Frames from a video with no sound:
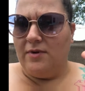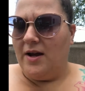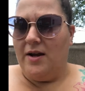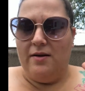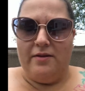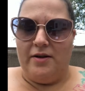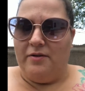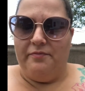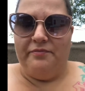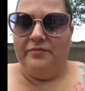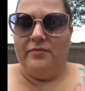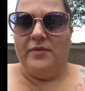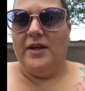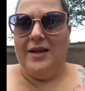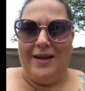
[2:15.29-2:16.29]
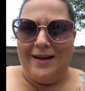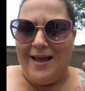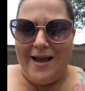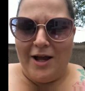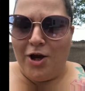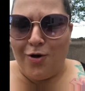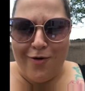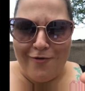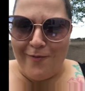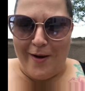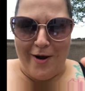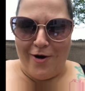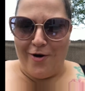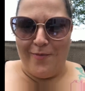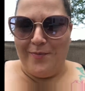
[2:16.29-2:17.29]
I don't know, like an echo of
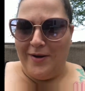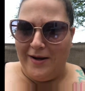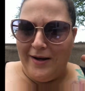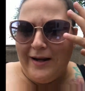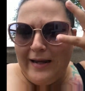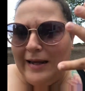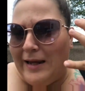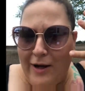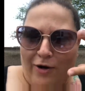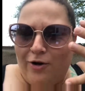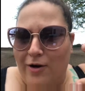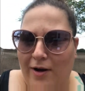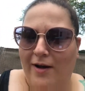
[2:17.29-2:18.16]
my heartbeat here.